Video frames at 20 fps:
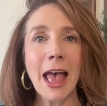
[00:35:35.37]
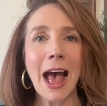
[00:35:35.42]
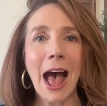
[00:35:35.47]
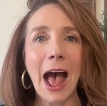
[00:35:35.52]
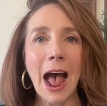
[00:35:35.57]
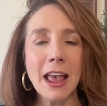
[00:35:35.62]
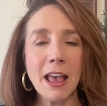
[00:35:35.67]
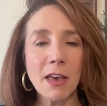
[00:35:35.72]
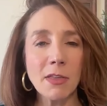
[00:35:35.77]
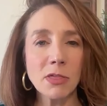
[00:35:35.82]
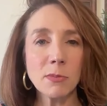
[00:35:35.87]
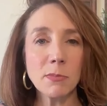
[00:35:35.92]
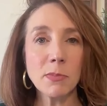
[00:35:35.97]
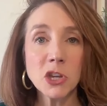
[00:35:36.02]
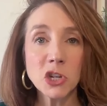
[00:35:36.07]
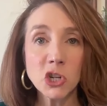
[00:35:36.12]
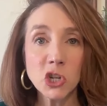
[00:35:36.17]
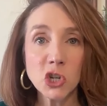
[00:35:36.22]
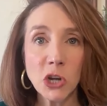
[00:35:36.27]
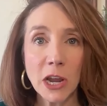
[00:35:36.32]
I
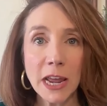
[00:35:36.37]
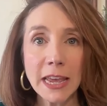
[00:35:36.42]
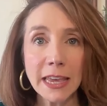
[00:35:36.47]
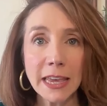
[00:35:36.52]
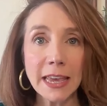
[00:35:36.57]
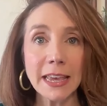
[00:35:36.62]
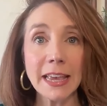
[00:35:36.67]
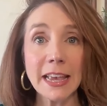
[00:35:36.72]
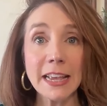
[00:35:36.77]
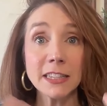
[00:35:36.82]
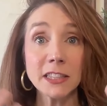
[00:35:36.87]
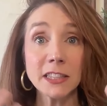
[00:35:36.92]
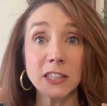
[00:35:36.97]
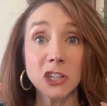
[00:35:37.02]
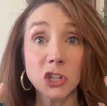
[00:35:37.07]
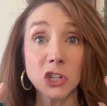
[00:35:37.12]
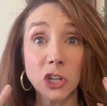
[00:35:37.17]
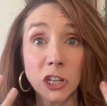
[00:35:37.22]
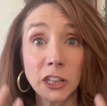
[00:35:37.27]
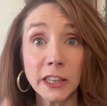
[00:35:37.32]
the shaking is
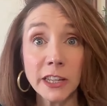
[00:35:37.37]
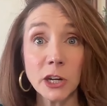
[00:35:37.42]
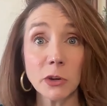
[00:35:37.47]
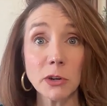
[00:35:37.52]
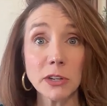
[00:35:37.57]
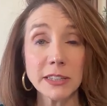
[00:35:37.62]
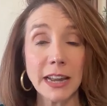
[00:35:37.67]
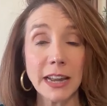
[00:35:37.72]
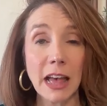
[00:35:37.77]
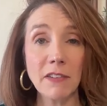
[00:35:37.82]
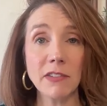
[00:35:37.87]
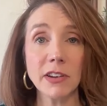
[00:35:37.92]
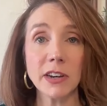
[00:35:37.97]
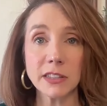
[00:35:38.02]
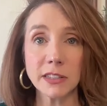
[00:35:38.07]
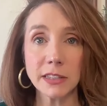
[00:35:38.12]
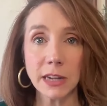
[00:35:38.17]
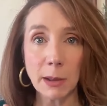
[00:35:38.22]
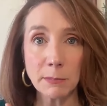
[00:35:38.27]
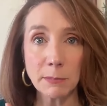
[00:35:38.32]
the clearest
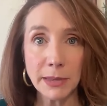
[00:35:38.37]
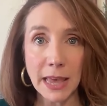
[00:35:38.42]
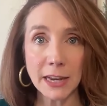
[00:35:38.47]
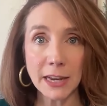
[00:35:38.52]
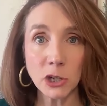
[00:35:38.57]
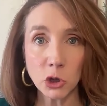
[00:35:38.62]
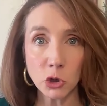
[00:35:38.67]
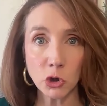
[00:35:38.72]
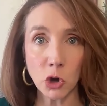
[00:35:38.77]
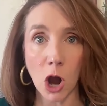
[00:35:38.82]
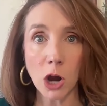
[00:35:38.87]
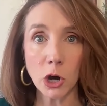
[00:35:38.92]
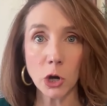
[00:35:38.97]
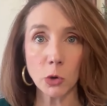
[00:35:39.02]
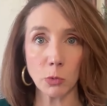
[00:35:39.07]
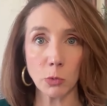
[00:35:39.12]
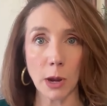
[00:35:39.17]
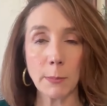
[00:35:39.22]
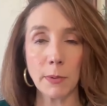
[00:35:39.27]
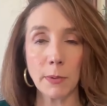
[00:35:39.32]
evidence that I'm getting stronger
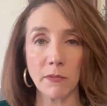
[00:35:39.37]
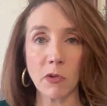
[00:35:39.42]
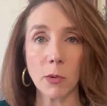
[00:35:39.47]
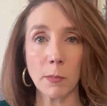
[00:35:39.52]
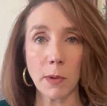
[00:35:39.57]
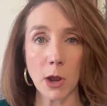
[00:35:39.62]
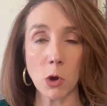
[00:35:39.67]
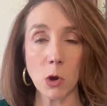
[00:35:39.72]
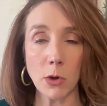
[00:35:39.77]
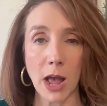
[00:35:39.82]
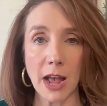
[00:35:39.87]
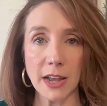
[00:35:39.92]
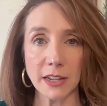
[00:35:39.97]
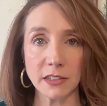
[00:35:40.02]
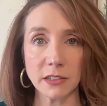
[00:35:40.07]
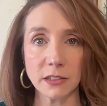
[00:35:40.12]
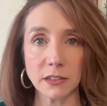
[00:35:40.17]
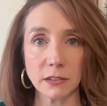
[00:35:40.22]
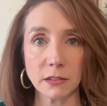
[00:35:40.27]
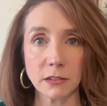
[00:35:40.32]
right before my own
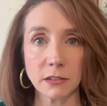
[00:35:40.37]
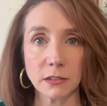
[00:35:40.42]
eyes.